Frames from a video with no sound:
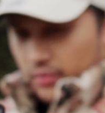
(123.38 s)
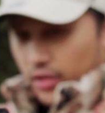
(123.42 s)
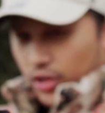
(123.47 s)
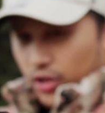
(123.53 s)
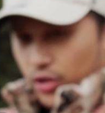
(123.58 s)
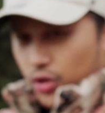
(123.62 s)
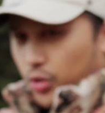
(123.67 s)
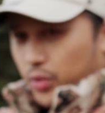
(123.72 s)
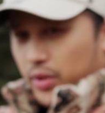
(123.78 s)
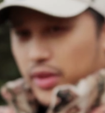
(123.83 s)

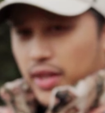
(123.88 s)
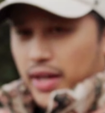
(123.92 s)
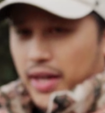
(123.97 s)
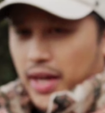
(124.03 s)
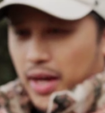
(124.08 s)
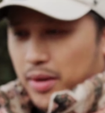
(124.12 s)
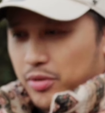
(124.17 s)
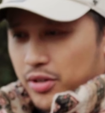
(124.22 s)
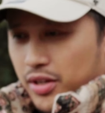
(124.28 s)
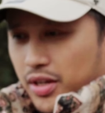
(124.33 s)
When that
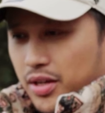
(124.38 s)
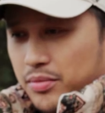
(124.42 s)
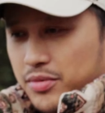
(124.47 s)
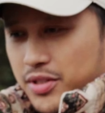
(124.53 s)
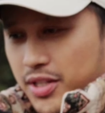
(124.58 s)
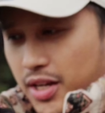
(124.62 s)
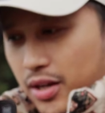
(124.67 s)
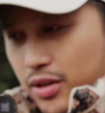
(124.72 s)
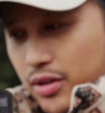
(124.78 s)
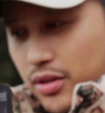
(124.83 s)
camera
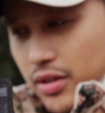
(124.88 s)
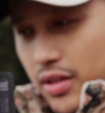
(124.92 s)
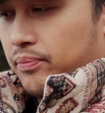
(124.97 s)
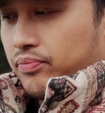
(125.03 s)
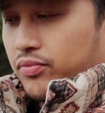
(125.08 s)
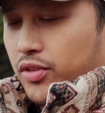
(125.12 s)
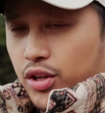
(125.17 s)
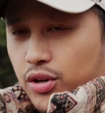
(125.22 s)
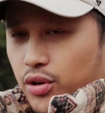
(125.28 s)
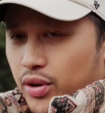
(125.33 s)
comes out,
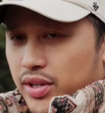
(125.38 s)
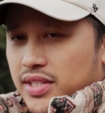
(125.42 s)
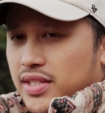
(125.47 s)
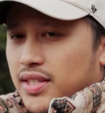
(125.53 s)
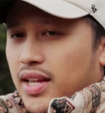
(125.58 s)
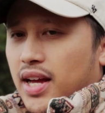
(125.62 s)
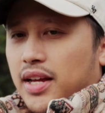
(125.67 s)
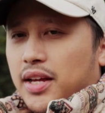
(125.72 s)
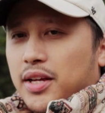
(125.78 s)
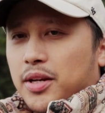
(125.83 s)
it's
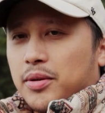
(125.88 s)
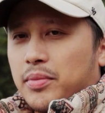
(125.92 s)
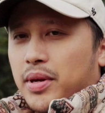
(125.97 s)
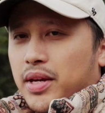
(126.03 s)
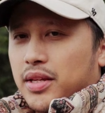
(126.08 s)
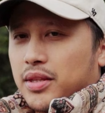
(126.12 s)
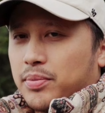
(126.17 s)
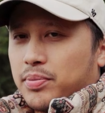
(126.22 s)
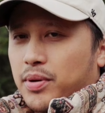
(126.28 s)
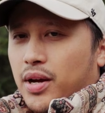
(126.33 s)
not gonna
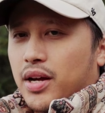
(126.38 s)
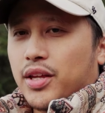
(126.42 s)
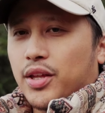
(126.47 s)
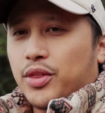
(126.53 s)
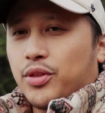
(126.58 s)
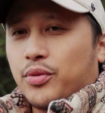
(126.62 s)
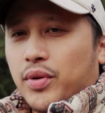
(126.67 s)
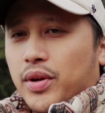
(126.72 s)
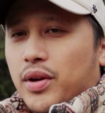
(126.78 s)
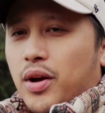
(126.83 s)
make the
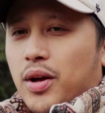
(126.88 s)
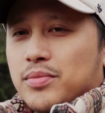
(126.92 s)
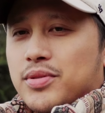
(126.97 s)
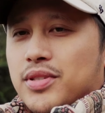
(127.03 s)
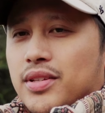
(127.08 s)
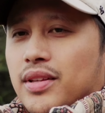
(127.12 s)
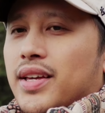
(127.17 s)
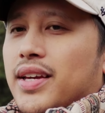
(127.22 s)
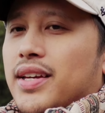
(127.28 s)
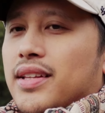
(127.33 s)
Pocket 3
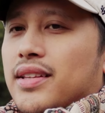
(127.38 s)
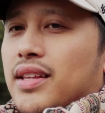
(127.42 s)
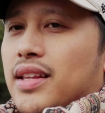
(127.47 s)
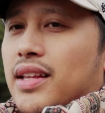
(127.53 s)
obsolete.